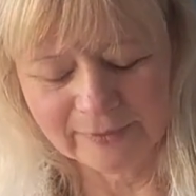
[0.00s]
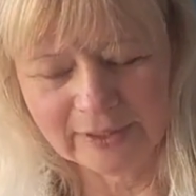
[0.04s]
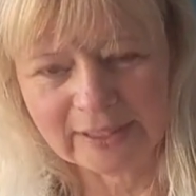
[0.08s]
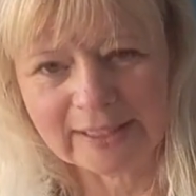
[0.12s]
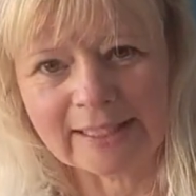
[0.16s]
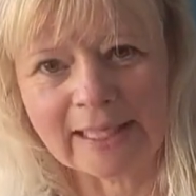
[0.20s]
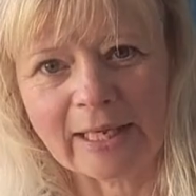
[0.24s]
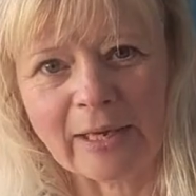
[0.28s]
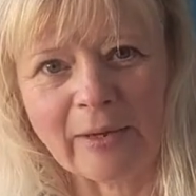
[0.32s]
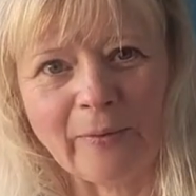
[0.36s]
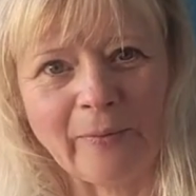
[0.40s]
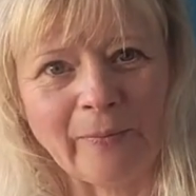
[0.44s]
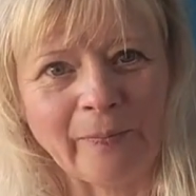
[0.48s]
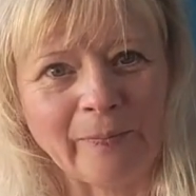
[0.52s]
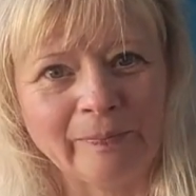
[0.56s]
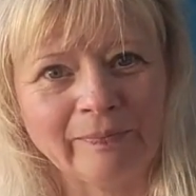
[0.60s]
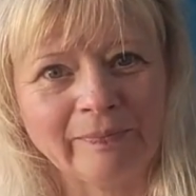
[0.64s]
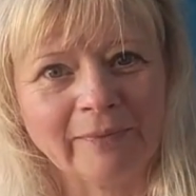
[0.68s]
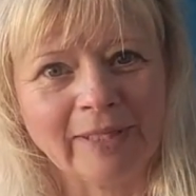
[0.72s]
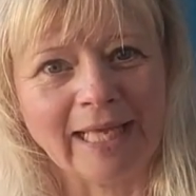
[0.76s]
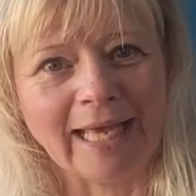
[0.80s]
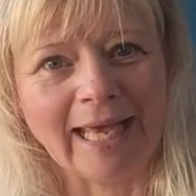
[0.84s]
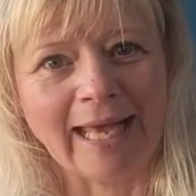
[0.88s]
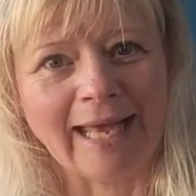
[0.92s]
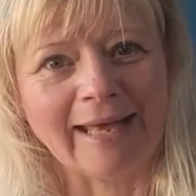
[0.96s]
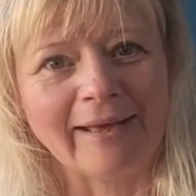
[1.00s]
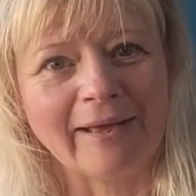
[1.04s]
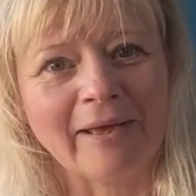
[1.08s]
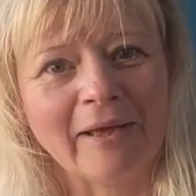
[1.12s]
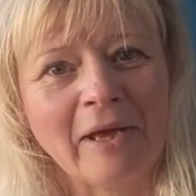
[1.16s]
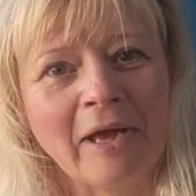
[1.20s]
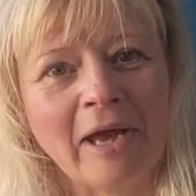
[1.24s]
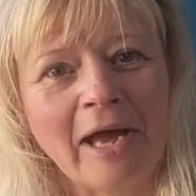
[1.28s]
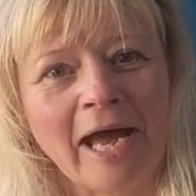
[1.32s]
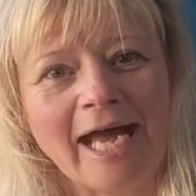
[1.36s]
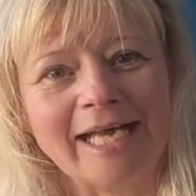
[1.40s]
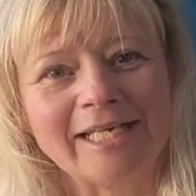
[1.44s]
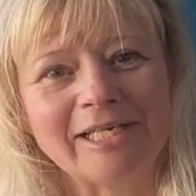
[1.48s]
So yeah,
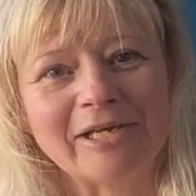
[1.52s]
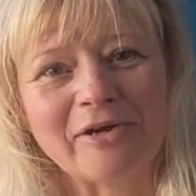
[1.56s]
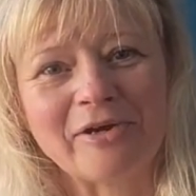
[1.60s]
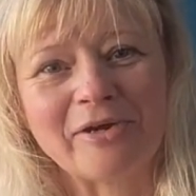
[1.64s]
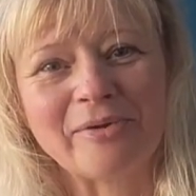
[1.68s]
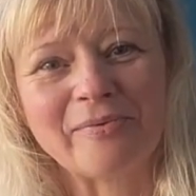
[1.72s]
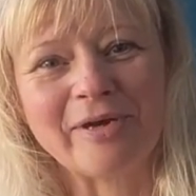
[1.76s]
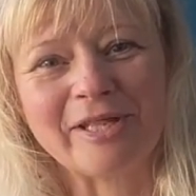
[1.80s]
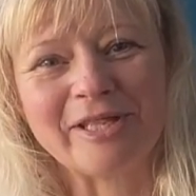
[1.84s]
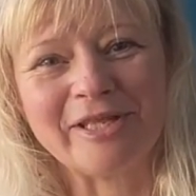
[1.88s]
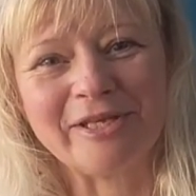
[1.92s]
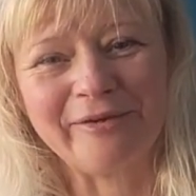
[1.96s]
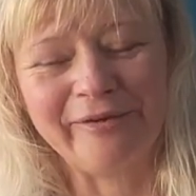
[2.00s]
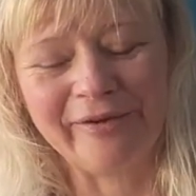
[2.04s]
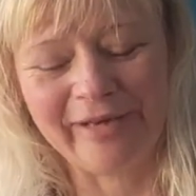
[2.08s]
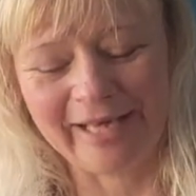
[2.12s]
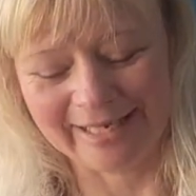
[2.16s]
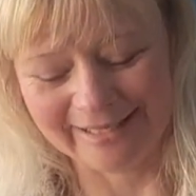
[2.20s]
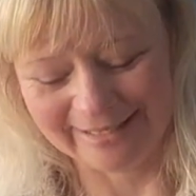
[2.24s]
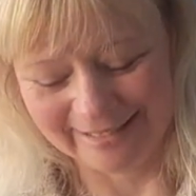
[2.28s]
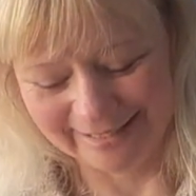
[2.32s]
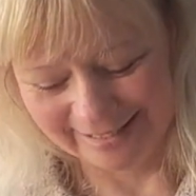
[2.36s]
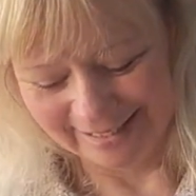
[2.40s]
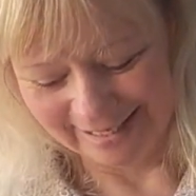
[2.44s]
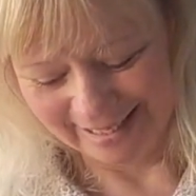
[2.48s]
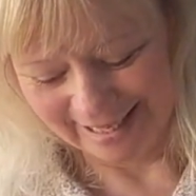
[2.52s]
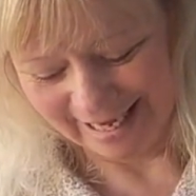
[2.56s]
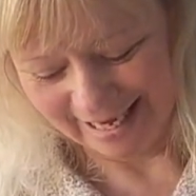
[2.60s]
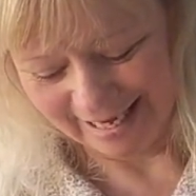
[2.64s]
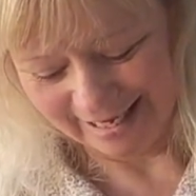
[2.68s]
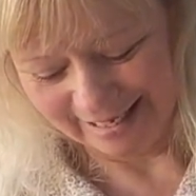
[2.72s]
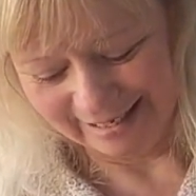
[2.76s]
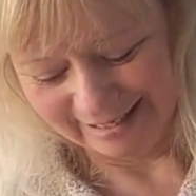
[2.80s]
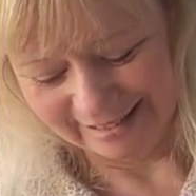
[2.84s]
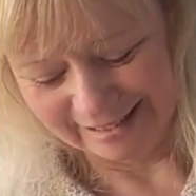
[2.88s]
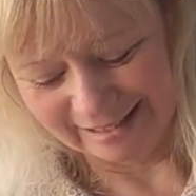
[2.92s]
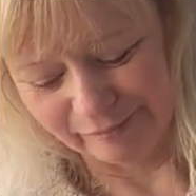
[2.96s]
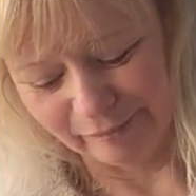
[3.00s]
I don't know whether you'll get to see that
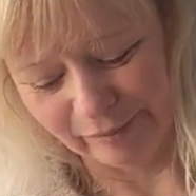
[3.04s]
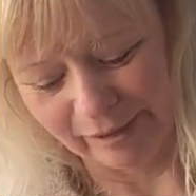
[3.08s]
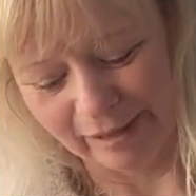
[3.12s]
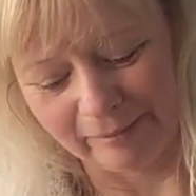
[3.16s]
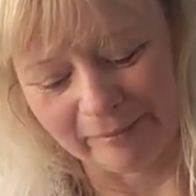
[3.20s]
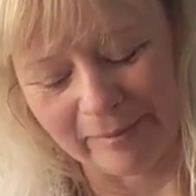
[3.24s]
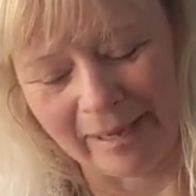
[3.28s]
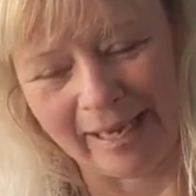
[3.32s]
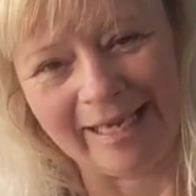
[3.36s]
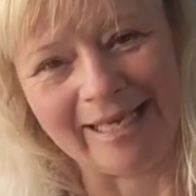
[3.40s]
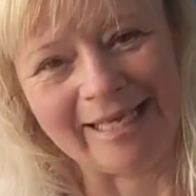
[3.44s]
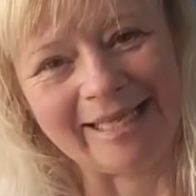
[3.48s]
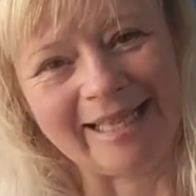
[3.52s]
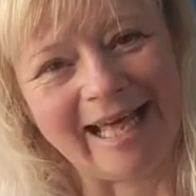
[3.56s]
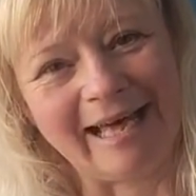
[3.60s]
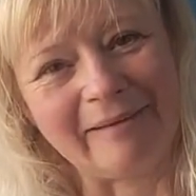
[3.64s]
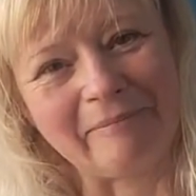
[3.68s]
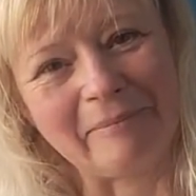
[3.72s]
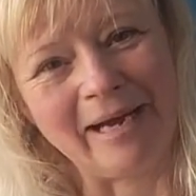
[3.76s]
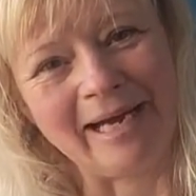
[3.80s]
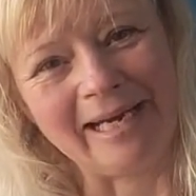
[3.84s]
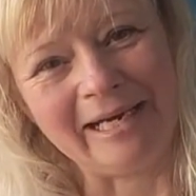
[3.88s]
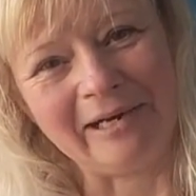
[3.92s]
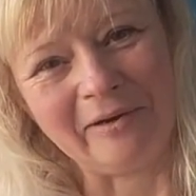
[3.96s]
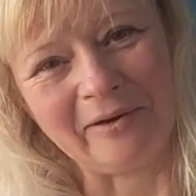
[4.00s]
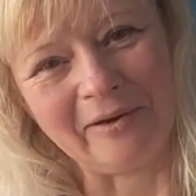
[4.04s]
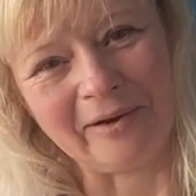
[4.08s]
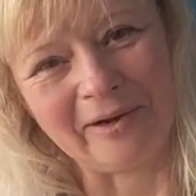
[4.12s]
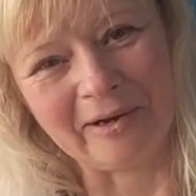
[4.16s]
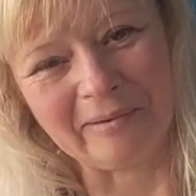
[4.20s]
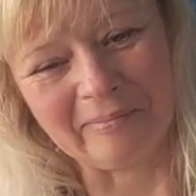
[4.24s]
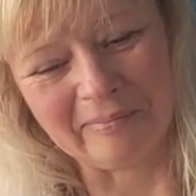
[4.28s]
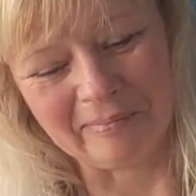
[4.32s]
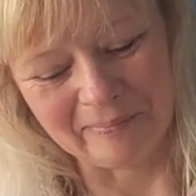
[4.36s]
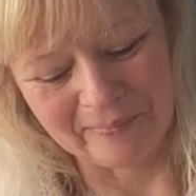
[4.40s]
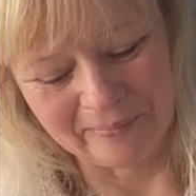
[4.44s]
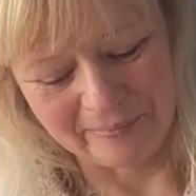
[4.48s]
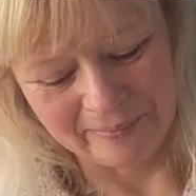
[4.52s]
in the spring make. That might not
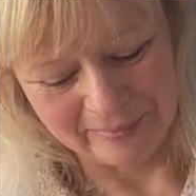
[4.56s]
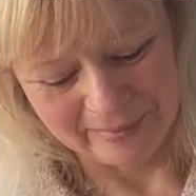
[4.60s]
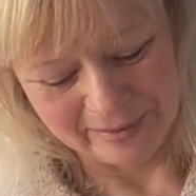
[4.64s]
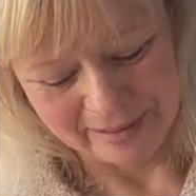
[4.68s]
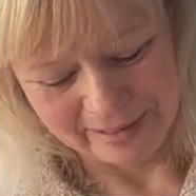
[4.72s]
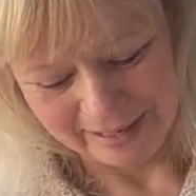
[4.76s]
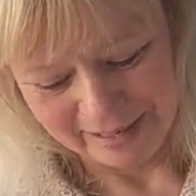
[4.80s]
come